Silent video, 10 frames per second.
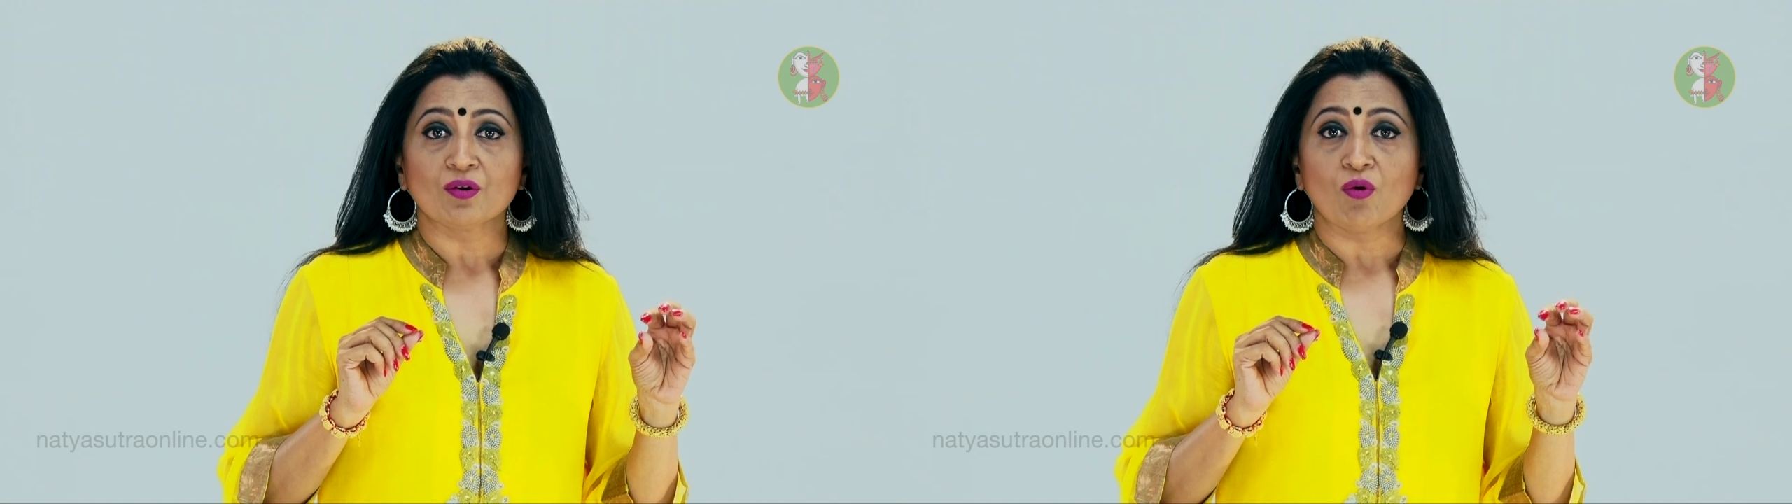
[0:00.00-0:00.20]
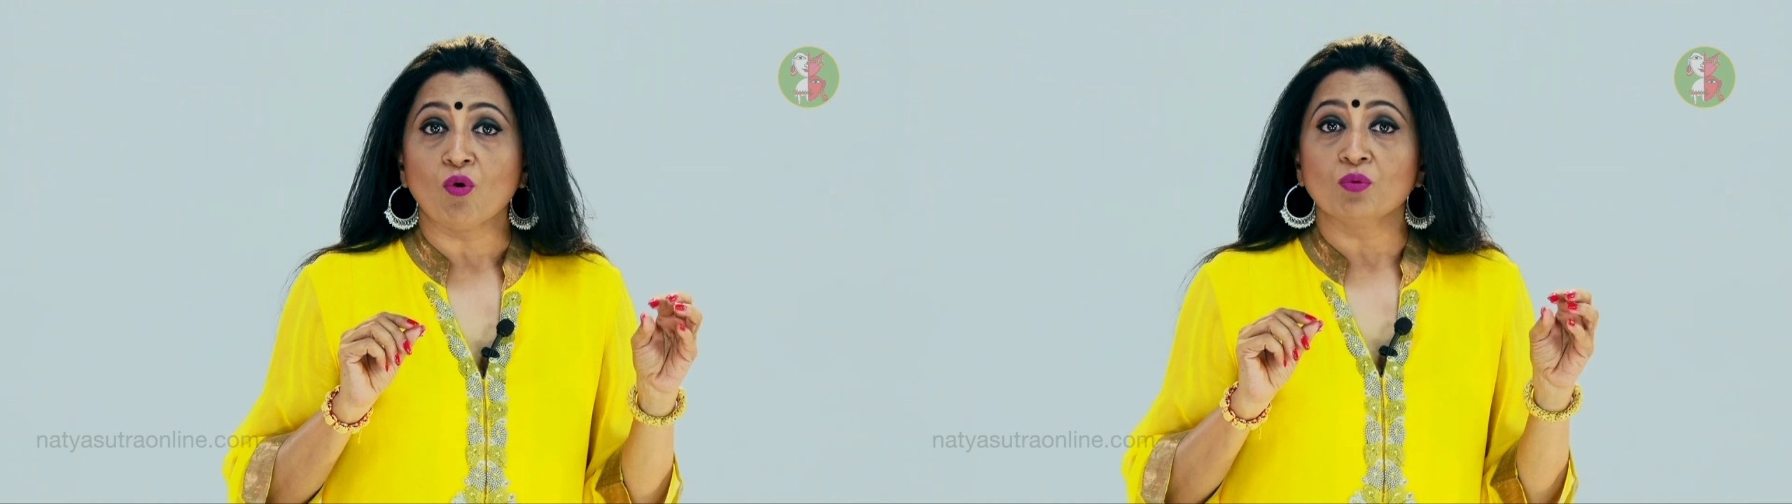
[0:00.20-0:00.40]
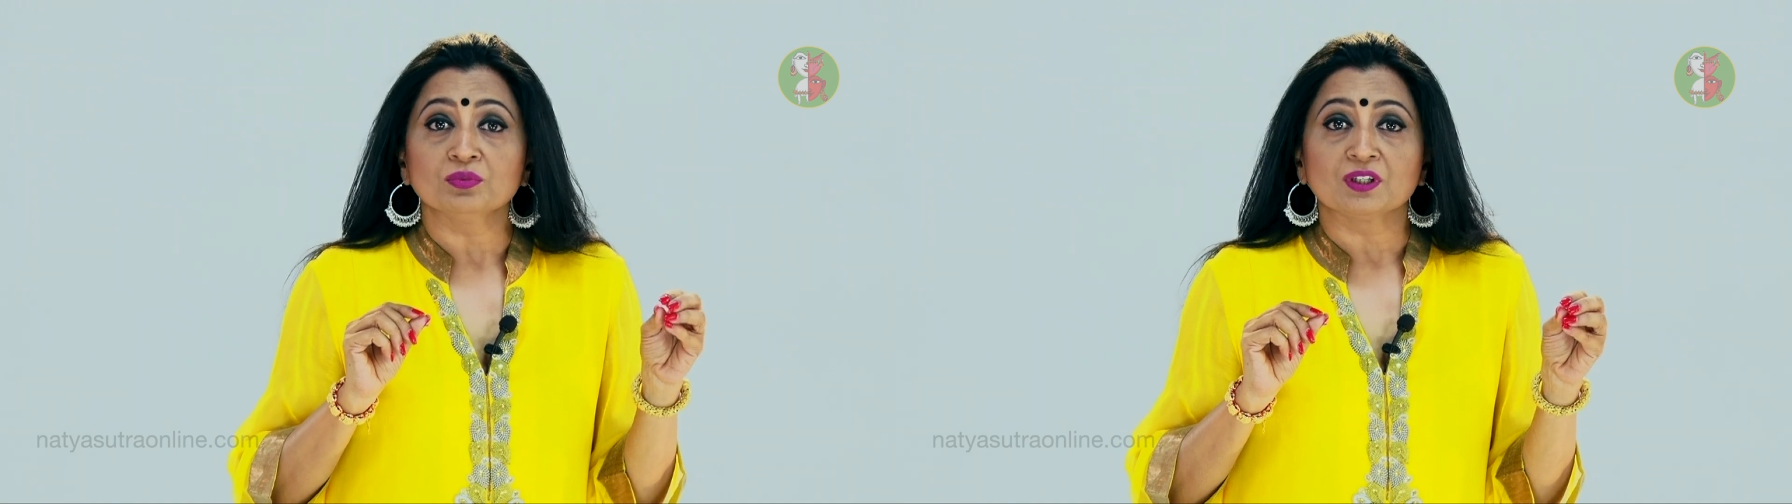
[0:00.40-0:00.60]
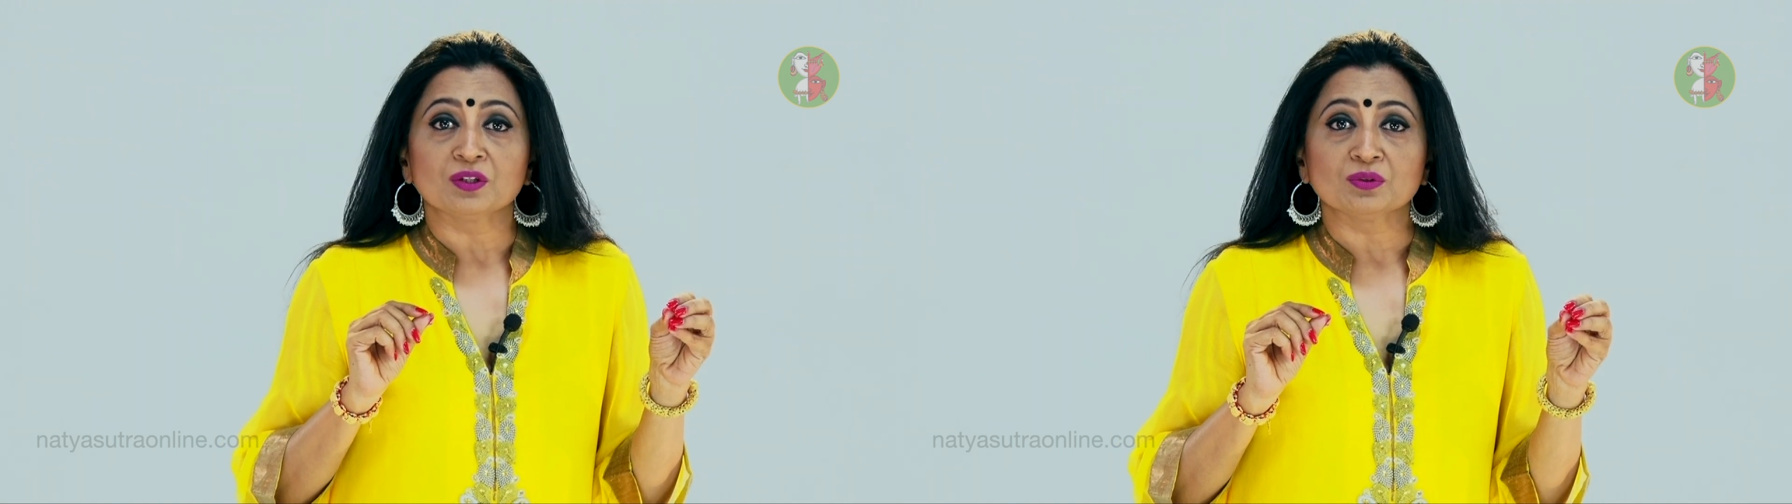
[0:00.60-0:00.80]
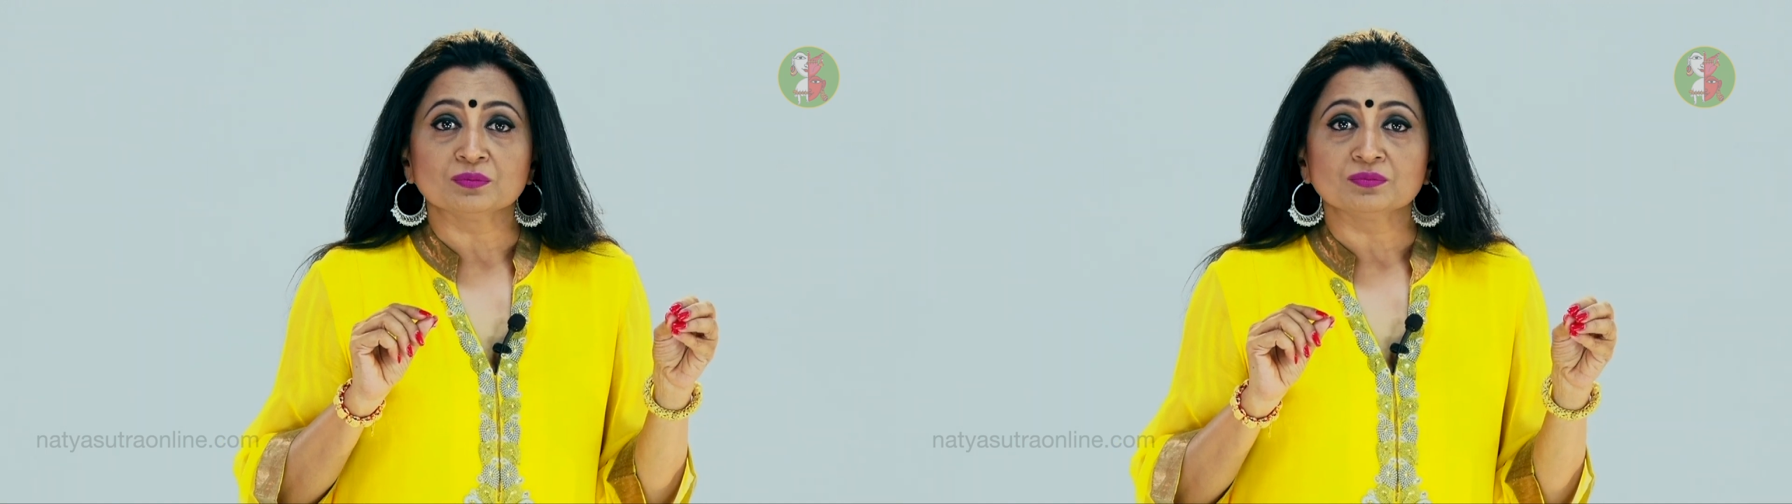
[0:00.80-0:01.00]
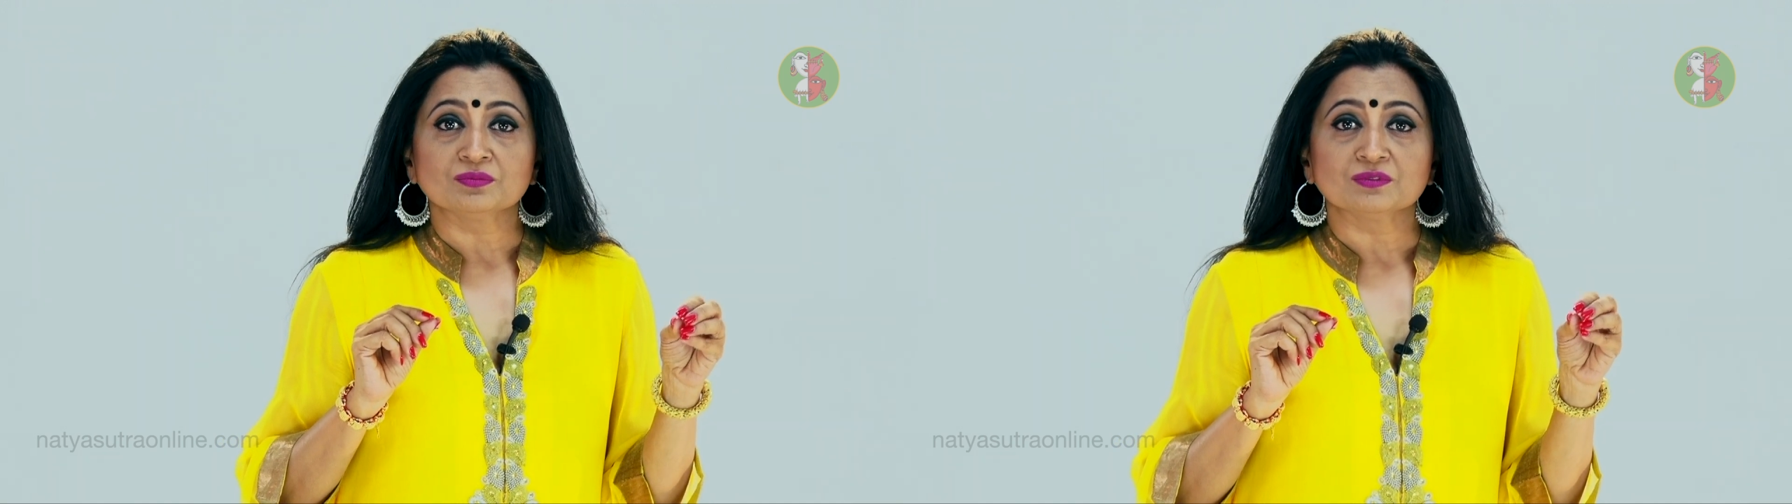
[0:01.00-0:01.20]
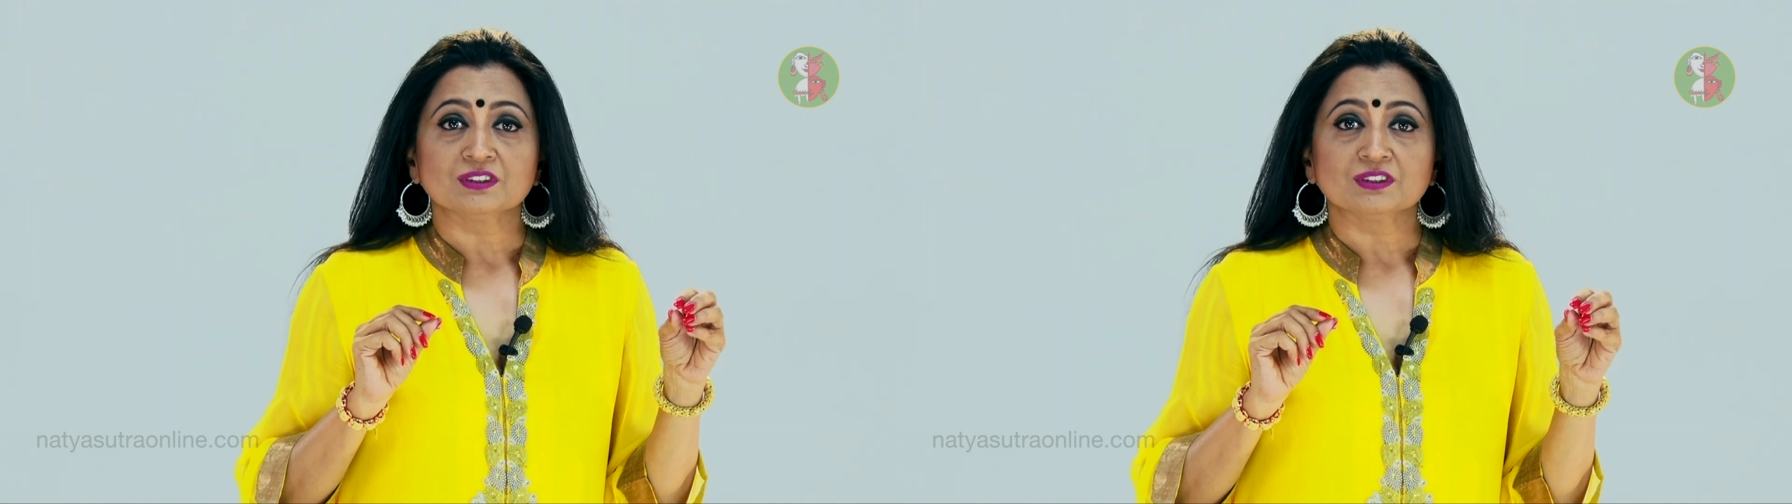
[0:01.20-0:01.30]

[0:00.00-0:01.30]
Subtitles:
om tanom,